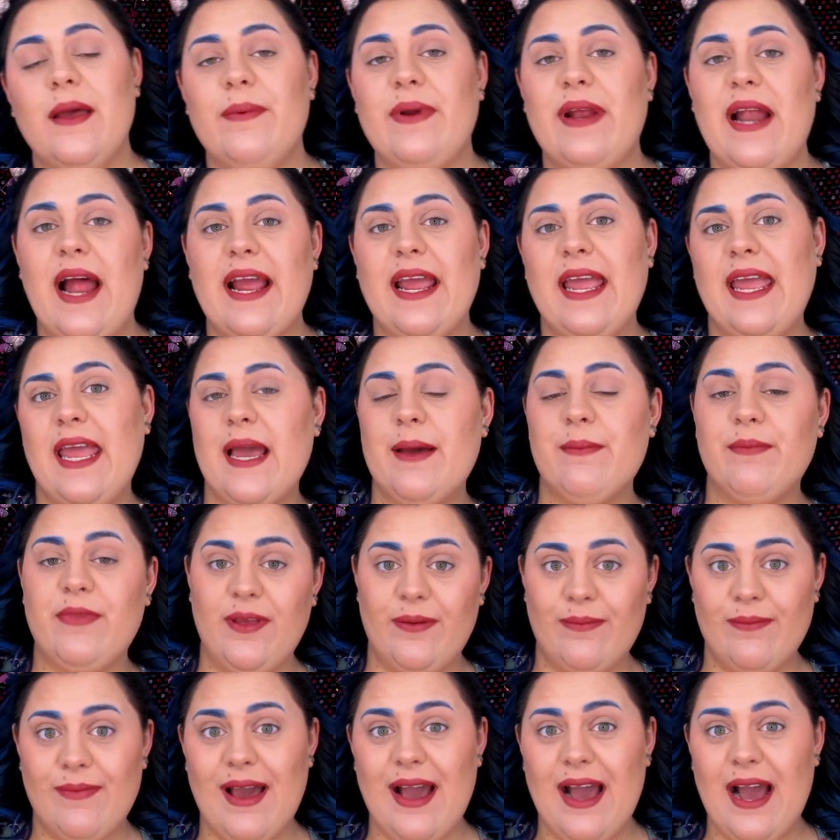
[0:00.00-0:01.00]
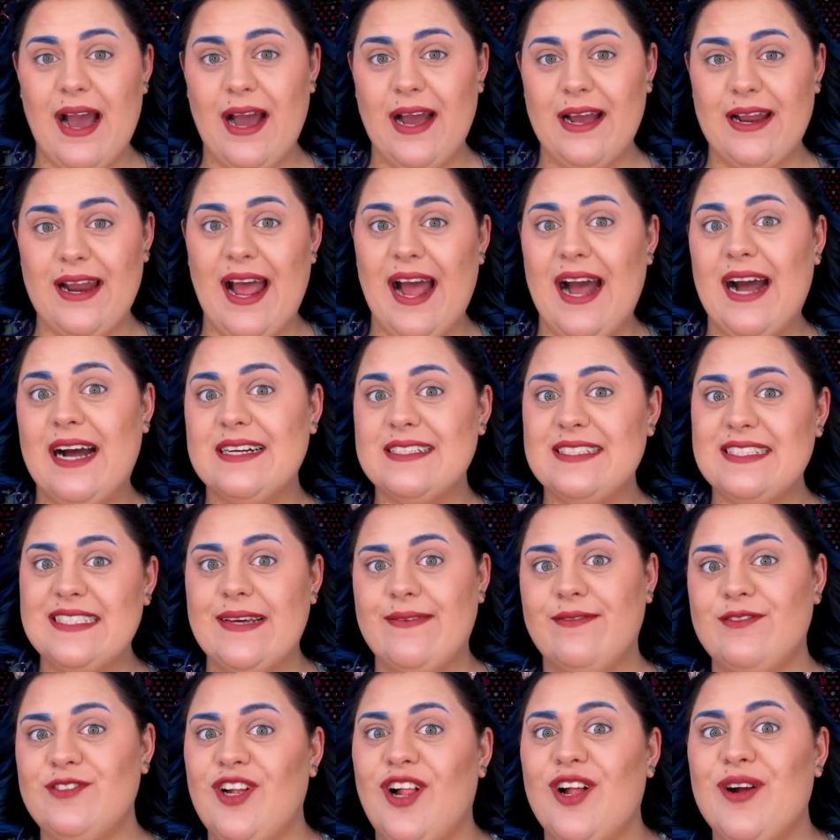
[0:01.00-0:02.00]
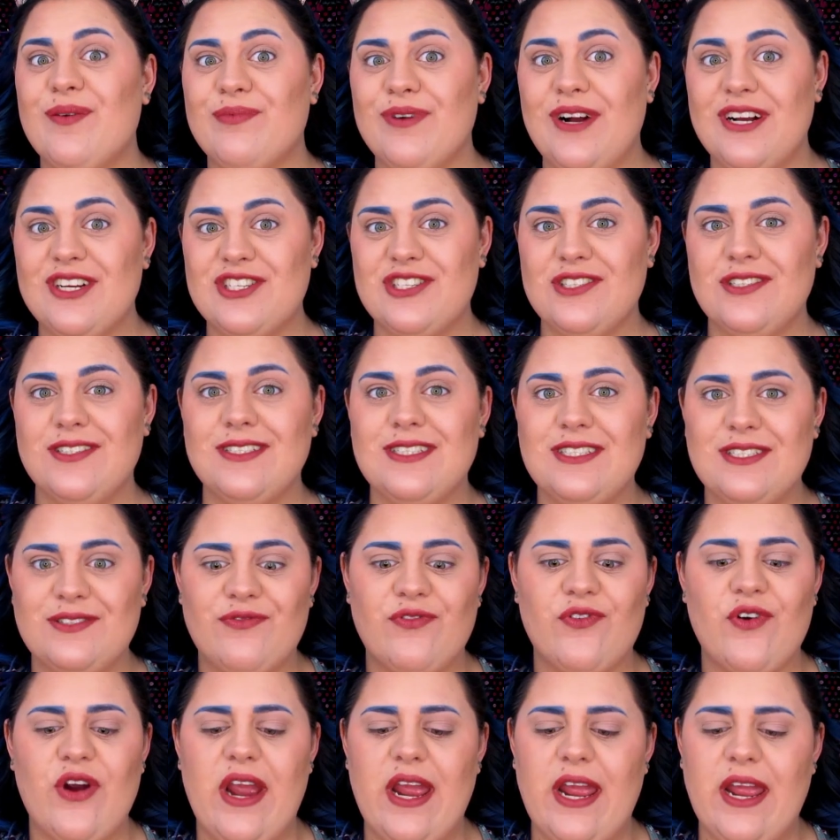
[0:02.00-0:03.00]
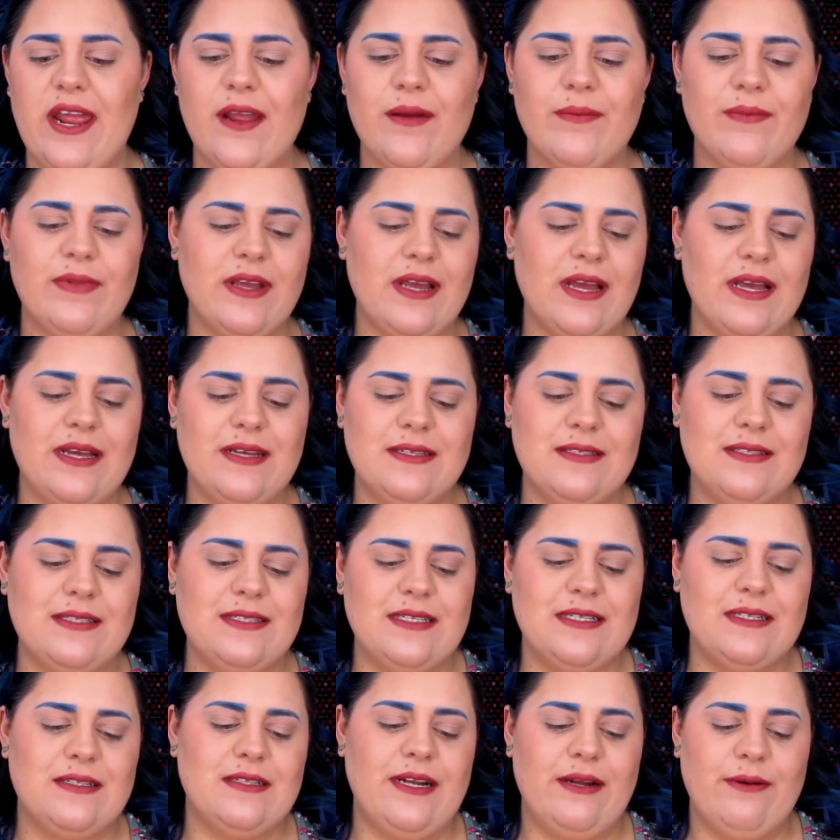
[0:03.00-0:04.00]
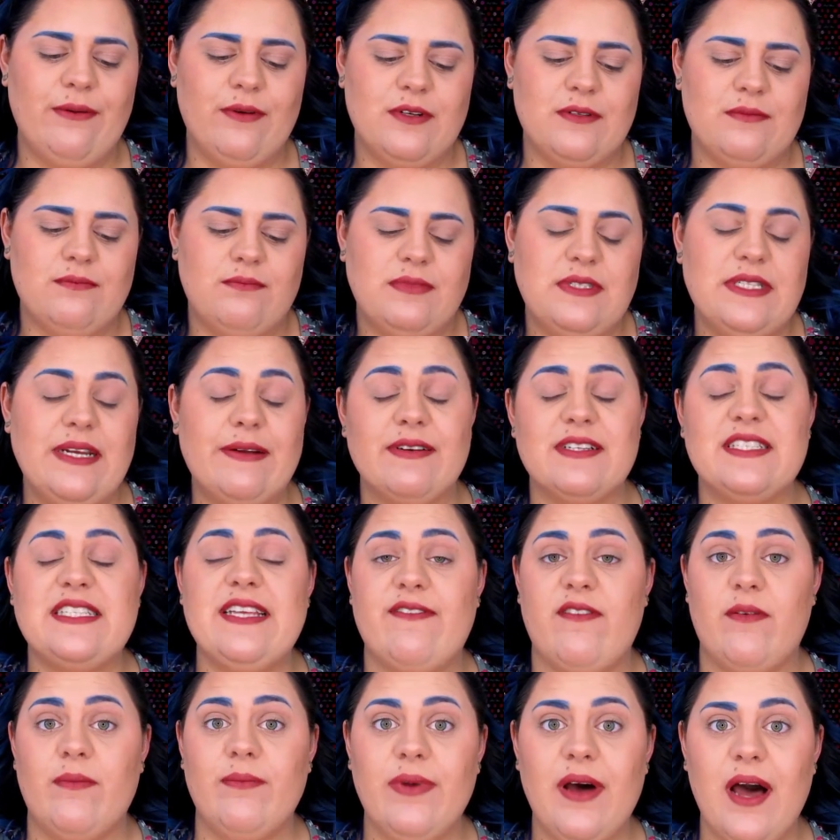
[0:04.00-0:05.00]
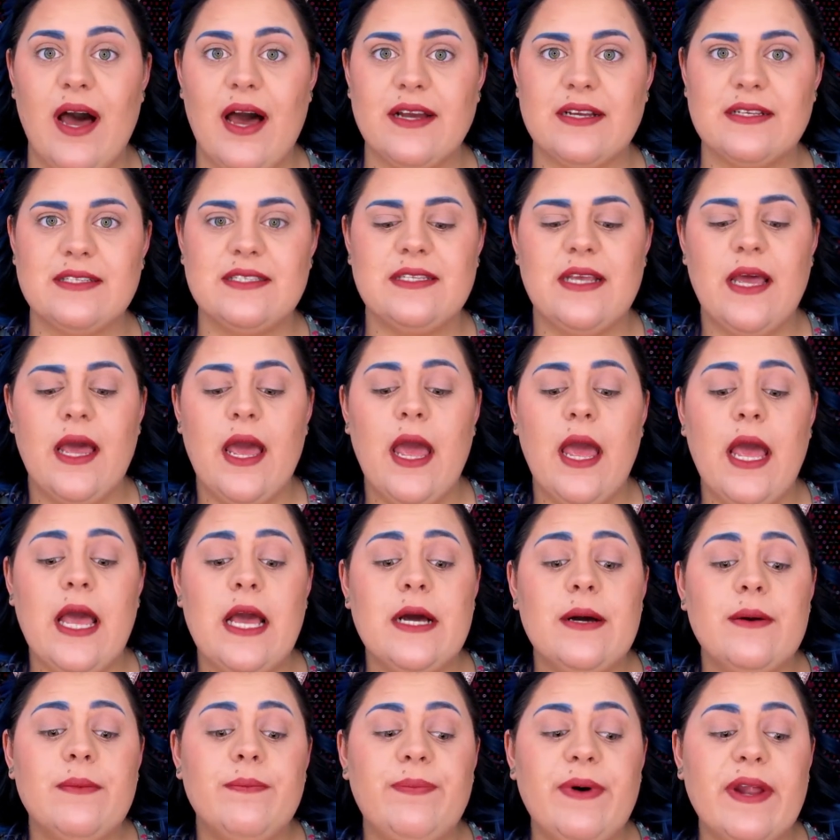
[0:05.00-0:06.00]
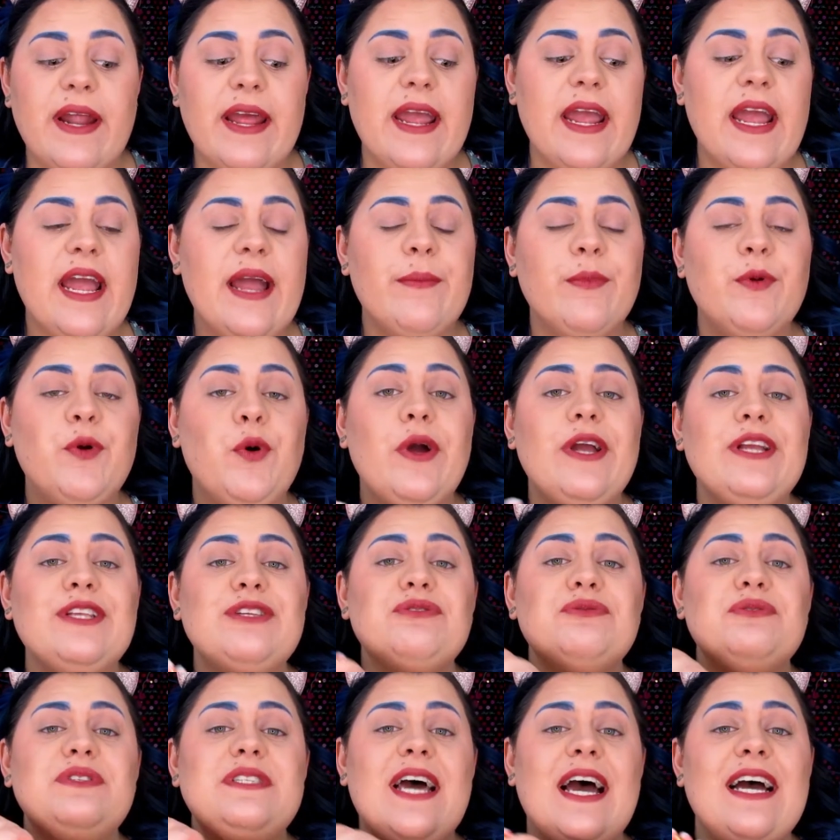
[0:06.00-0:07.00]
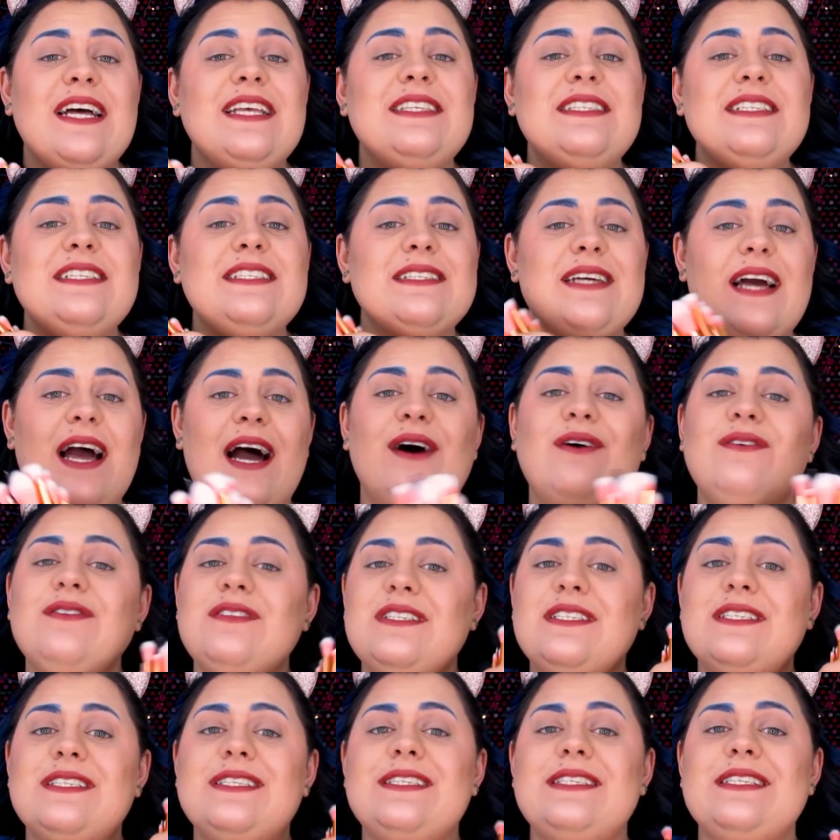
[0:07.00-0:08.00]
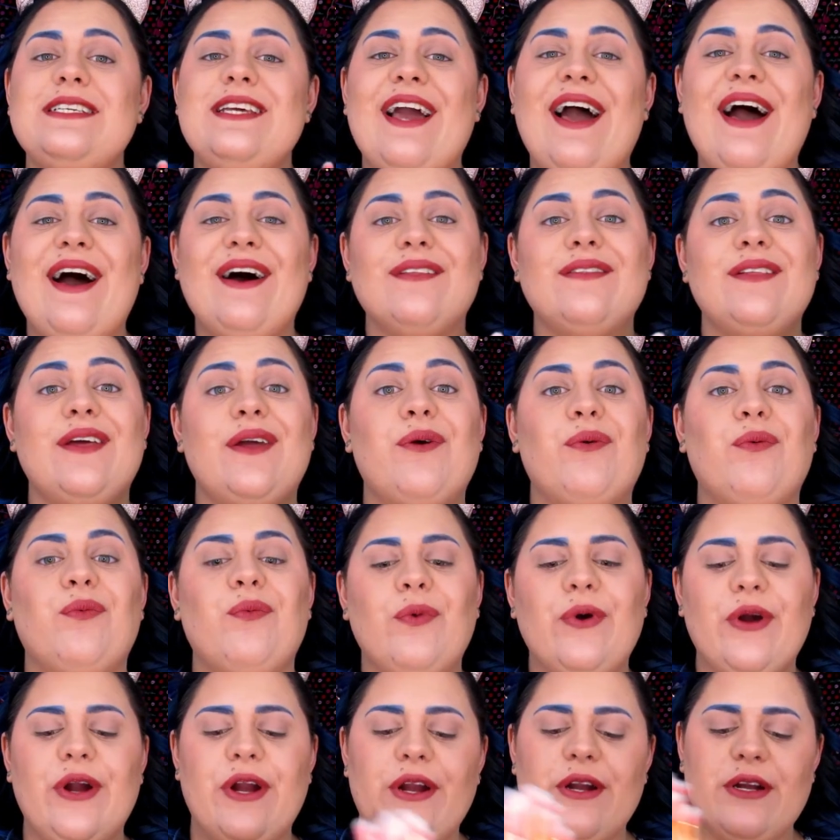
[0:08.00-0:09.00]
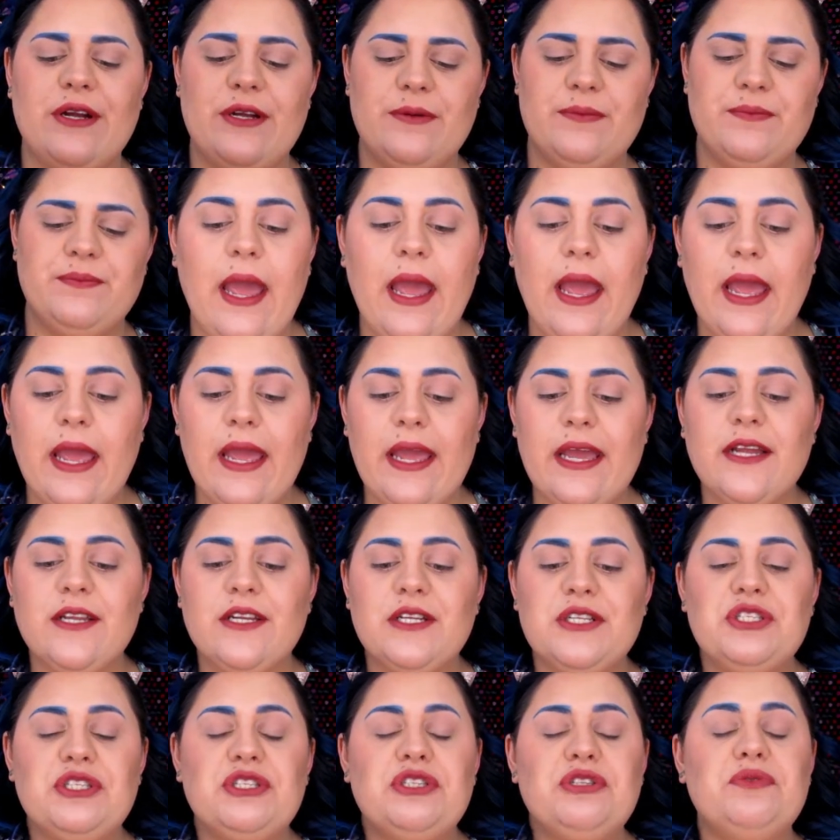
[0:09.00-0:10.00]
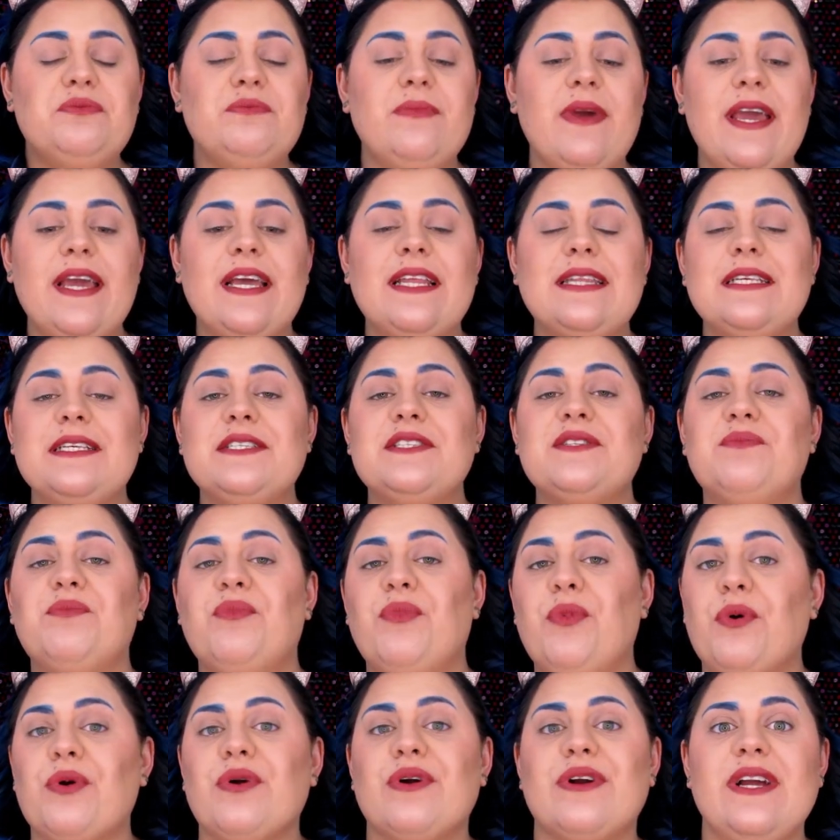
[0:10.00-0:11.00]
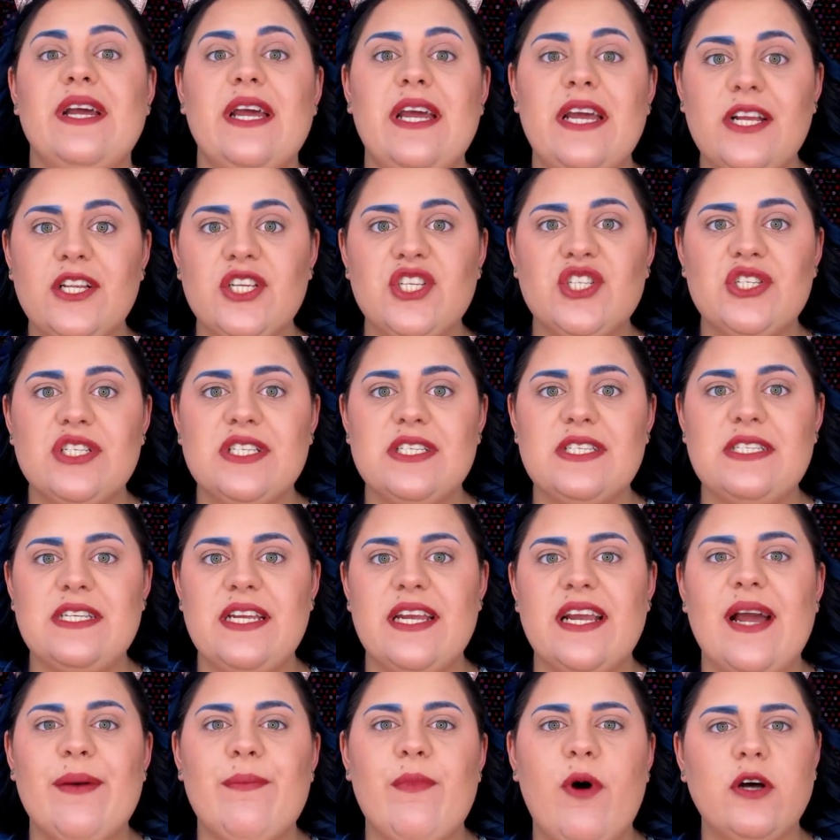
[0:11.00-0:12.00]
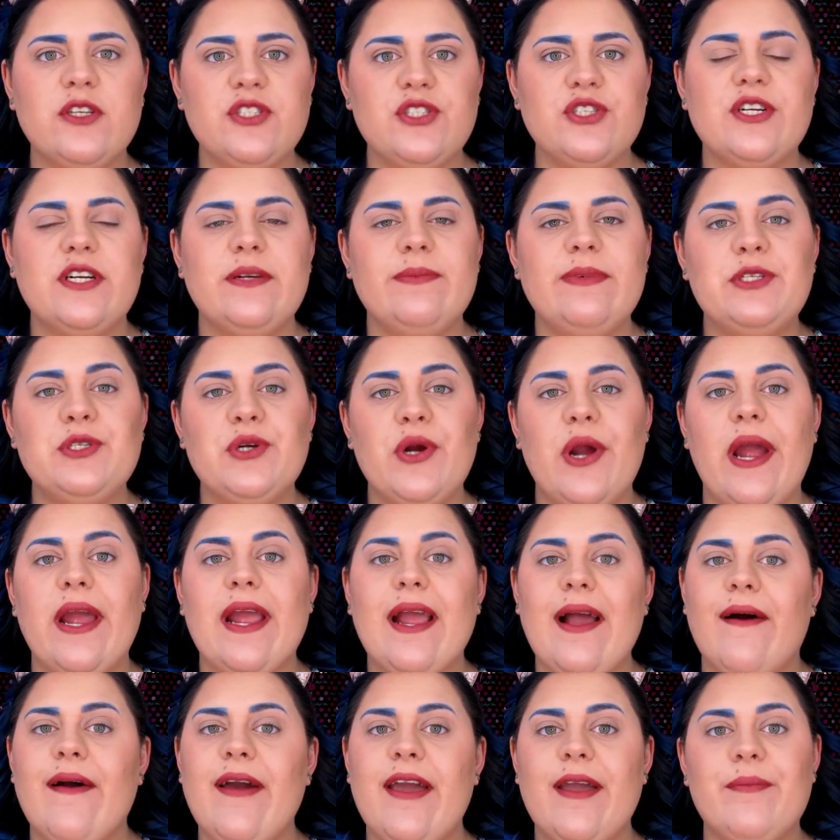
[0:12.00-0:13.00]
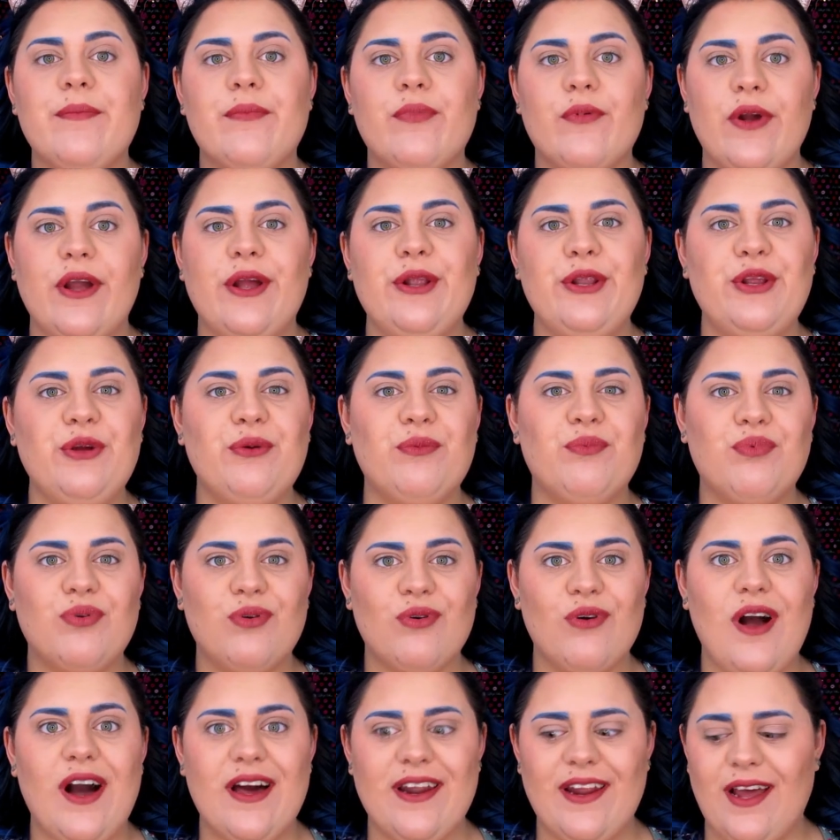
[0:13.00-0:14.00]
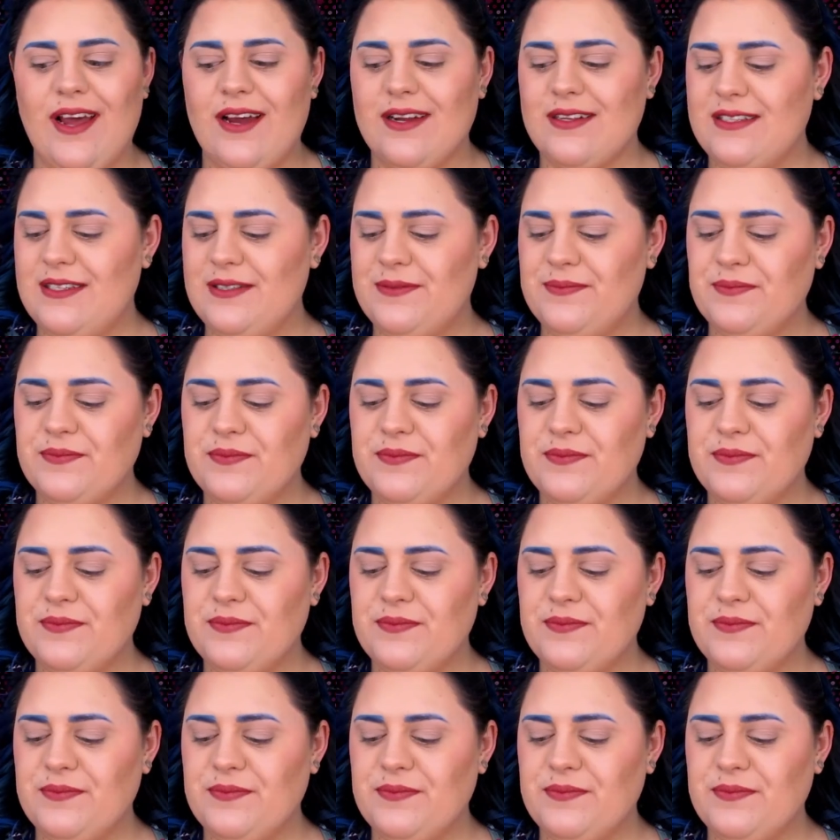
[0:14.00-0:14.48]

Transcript: mean, I can't be mad at $7 brushes fraying because they were $7. But I am going to test these out to see how they work. And to make this more interesting, I'm also going to be trying out a brand new product.